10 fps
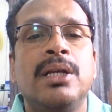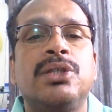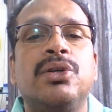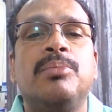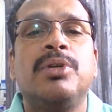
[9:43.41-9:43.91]

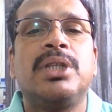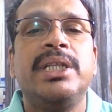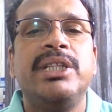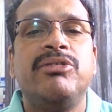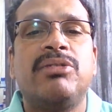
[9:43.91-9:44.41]
So mostly
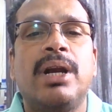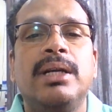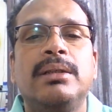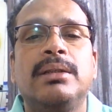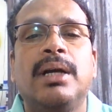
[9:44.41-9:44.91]

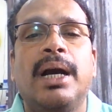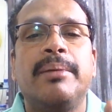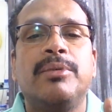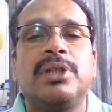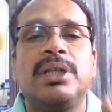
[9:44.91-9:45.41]
neutral and
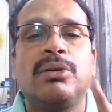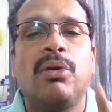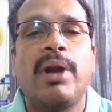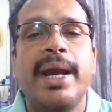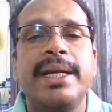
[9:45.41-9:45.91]
mostly
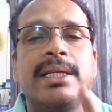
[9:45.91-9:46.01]
chloride,